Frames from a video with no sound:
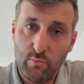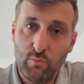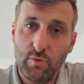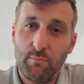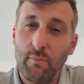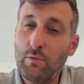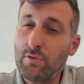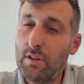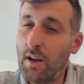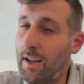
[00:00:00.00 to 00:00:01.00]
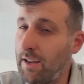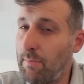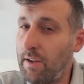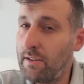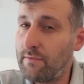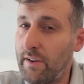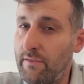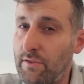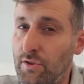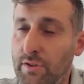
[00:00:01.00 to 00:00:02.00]
would most likely be his
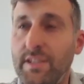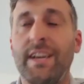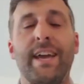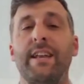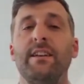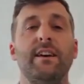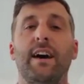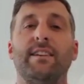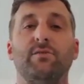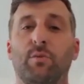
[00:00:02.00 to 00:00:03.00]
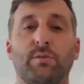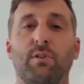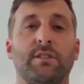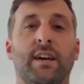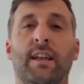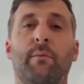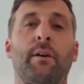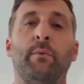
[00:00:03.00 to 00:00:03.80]
favoured choice. Again, hasn't always worked out that way.